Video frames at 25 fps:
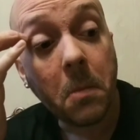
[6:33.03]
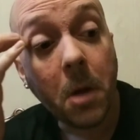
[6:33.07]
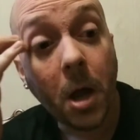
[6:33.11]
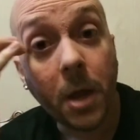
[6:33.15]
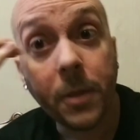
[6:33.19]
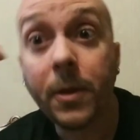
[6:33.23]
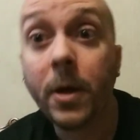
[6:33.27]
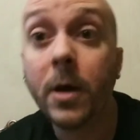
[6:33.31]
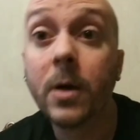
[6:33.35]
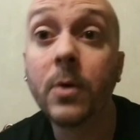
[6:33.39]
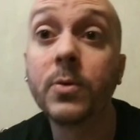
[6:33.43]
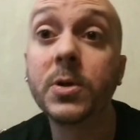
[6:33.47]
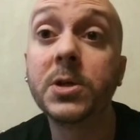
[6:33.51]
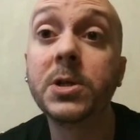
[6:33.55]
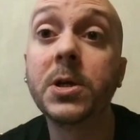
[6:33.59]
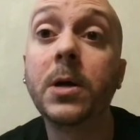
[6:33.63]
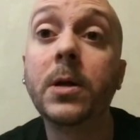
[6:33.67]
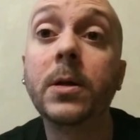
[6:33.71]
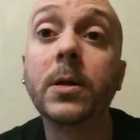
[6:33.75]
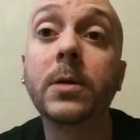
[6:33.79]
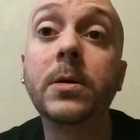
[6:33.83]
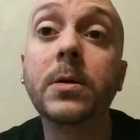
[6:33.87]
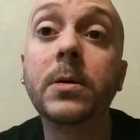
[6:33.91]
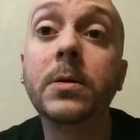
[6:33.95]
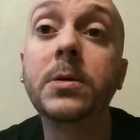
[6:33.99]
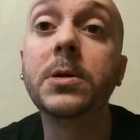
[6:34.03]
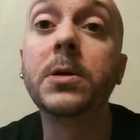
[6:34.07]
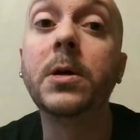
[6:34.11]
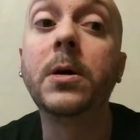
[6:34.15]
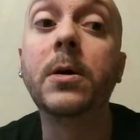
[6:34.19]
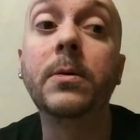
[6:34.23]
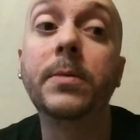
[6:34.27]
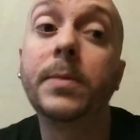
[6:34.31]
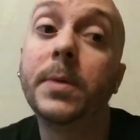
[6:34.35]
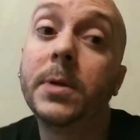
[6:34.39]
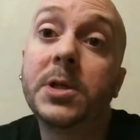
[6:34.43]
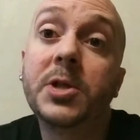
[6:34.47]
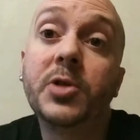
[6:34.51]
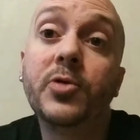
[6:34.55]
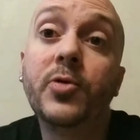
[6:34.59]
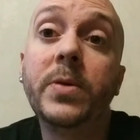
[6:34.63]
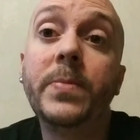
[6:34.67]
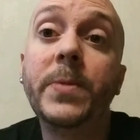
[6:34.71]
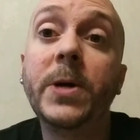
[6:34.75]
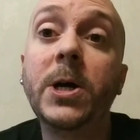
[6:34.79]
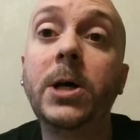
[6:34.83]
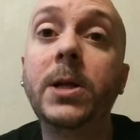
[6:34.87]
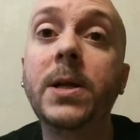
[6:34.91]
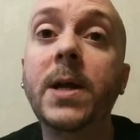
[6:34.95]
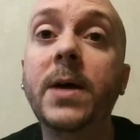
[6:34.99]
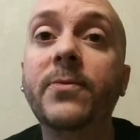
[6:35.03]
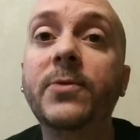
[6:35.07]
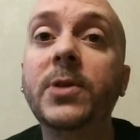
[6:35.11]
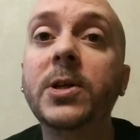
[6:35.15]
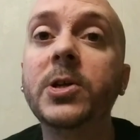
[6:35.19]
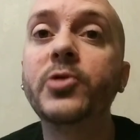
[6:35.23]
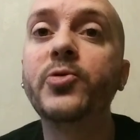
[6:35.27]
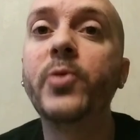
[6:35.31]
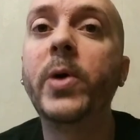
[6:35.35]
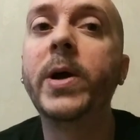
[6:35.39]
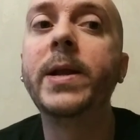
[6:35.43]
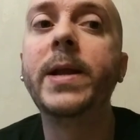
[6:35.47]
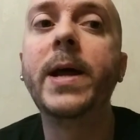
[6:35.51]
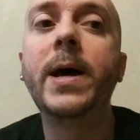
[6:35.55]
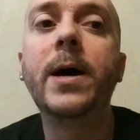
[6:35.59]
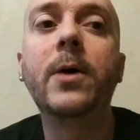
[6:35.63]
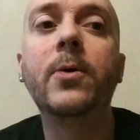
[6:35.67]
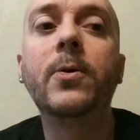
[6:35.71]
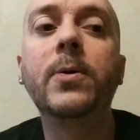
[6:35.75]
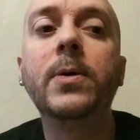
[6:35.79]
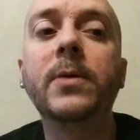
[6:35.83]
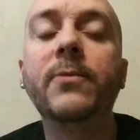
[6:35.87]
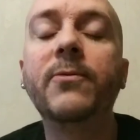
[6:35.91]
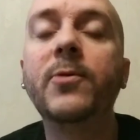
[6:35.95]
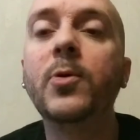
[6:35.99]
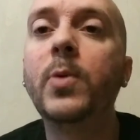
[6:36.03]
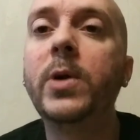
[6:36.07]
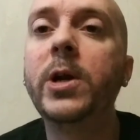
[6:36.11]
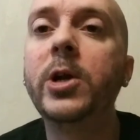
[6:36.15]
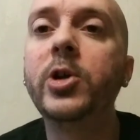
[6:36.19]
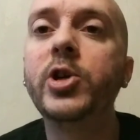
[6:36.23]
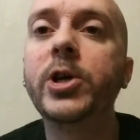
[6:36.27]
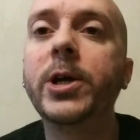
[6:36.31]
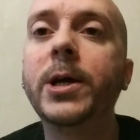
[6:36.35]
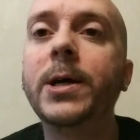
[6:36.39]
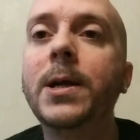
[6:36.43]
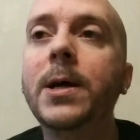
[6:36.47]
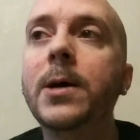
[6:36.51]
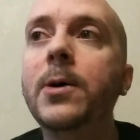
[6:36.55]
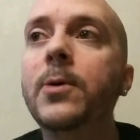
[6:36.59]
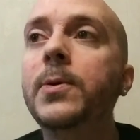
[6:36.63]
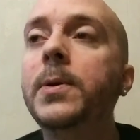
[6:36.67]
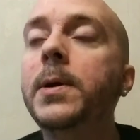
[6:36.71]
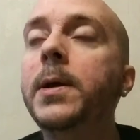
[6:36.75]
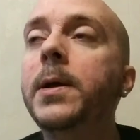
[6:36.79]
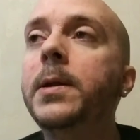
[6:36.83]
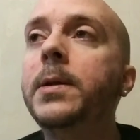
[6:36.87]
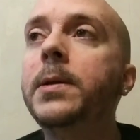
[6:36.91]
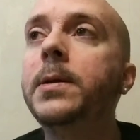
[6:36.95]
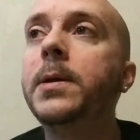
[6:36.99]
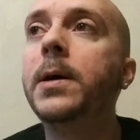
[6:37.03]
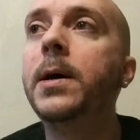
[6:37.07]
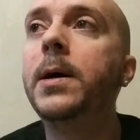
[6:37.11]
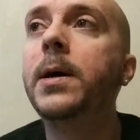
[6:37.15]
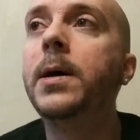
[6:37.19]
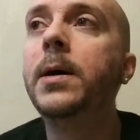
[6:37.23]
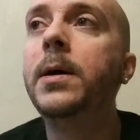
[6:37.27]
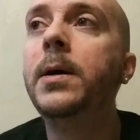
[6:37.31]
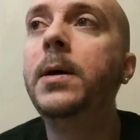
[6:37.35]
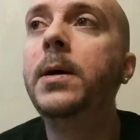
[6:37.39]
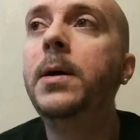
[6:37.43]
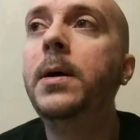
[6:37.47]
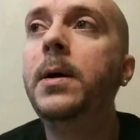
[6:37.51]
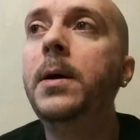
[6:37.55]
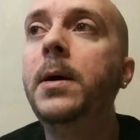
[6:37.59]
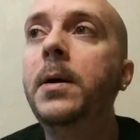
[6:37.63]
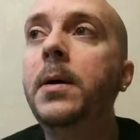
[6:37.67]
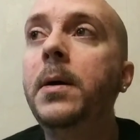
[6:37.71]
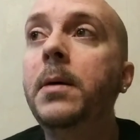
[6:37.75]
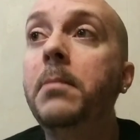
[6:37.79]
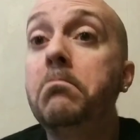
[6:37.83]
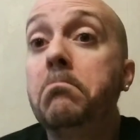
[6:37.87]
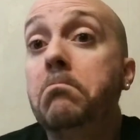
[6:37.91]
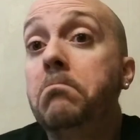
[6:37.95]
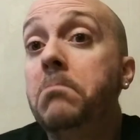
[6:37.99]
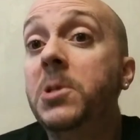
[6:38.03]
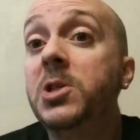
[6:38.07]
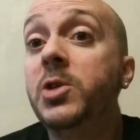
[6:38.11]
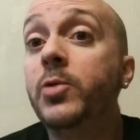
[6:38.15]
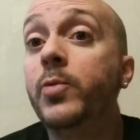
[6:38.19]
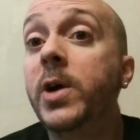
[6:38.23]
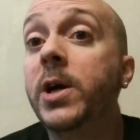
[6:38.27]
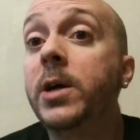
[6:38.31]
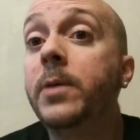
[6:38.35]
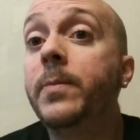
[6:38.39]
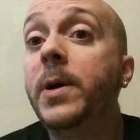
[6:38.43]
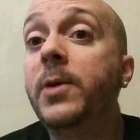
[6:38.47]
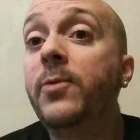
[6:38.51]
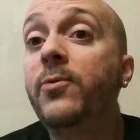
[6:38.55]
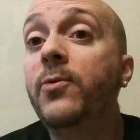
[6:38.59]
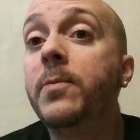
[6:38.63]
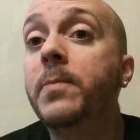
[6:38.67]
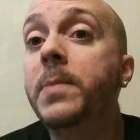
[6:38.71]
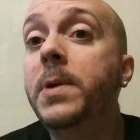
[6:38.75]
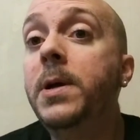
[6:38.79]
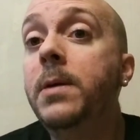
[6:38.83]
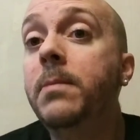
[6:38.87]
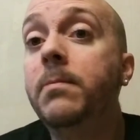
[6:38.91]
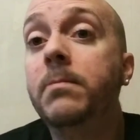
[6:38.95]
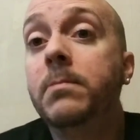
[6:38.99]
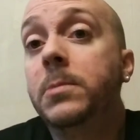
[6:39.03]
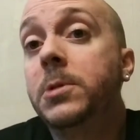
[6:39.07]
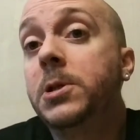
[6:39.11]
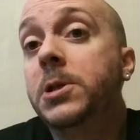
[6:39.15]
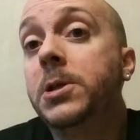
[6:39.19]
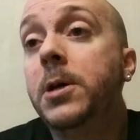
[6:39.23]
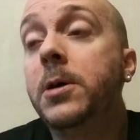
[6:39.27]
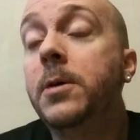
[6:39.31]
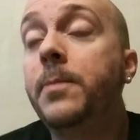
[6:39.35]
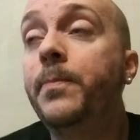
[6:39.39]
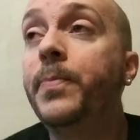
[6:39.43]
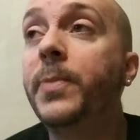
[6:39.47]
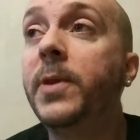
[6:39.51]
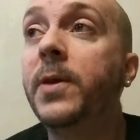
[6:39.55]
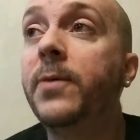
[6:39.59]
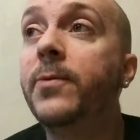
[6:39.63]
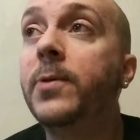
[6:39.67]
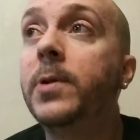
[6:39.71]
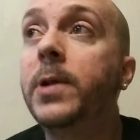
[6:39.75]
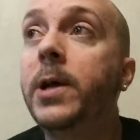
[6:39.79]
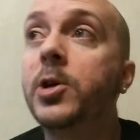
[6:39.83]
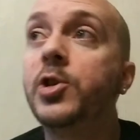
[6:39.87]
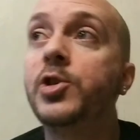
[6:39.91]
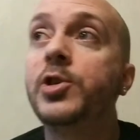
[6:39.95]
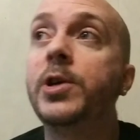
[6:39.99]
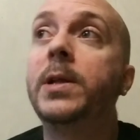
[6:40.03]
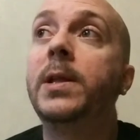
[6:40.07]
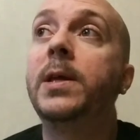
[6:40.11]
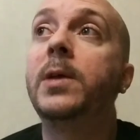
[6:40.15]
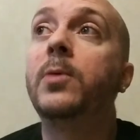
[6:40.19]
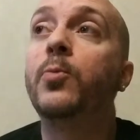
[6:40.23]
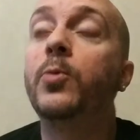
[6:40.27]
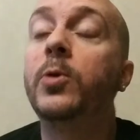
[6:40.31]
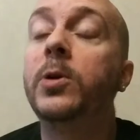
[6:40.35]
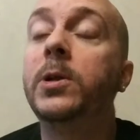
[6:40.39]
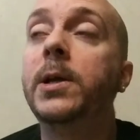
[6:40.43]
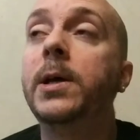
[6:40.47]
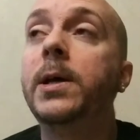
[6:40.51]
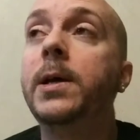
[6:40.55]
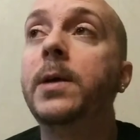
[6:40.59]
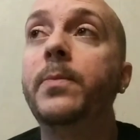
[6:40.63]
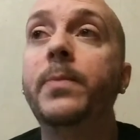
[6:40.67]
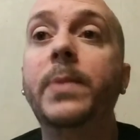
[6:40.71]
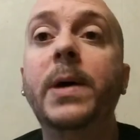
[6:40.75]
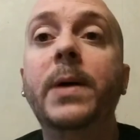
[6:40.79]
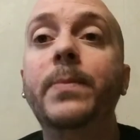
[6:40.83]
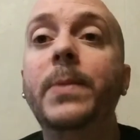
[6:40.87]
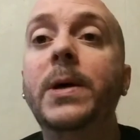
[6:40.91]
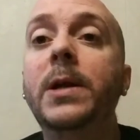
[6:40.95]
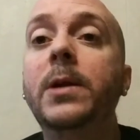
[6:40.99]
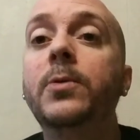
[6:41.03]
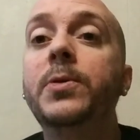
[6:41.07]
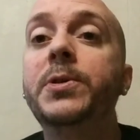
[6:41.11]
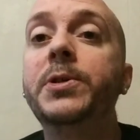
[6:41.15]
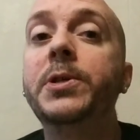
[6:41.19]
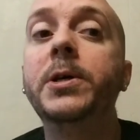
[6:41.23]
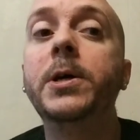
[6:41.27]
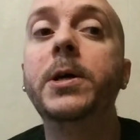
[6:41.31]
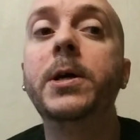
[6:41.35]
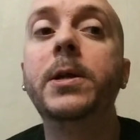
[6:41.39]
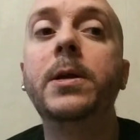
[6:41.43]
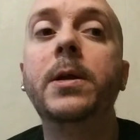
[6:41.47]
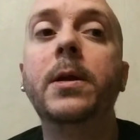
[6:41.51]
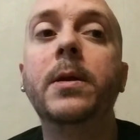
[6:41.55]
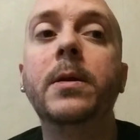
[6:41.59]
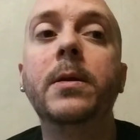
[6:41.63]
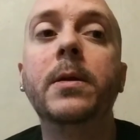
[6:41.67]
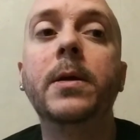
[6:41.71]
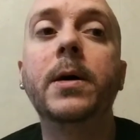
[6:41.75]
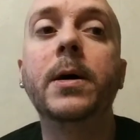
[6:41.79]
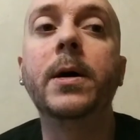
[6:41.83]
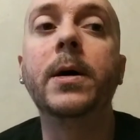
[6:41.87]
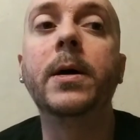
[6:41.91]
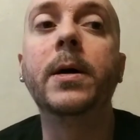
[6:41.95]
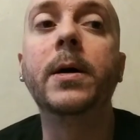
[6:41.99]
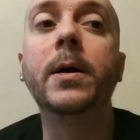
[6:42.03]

I thought it was solid. So it's streaming on Netflix right now if you want to check it out, and it's a recommend from me. So if you like Shailene Woodley and Ben Mendelsohn, and